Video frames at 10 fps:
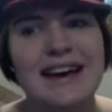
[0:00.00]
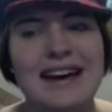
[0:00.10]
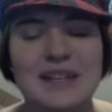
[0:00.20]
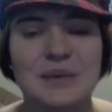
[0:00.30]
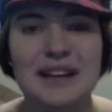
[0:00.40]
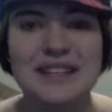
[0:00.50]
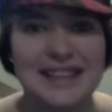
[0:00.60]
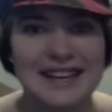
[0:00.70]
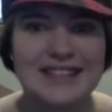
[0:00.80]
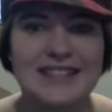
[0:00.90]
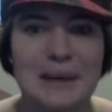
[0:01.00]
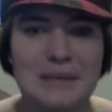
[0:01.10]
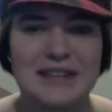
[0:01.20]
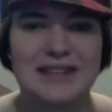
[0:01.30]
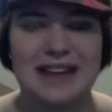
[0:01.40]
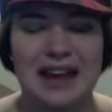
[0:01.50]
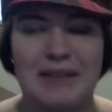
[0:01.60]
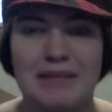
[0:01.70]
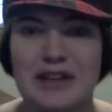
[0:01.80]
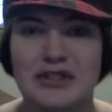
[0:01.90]
as well as setting this up as a
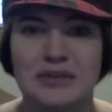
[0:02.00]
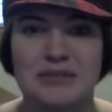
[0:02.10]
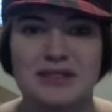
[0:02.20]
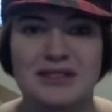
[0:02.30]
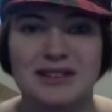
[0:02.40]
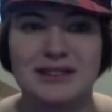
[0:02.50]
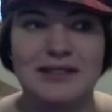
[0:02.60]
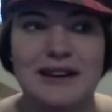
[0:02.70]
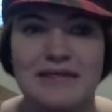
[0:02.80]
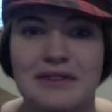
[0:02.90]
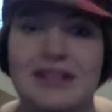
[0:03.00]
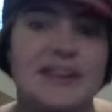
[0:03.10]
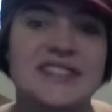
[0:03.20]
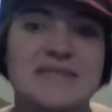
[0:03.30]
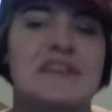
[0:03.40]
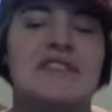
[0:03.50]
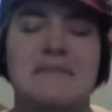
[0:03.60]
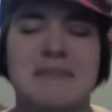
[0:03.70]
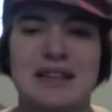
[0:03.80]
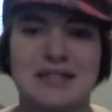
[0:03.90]
second bedroom, so everything's a bit of
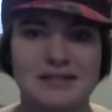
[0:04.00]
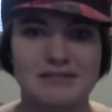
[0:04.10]
a mess.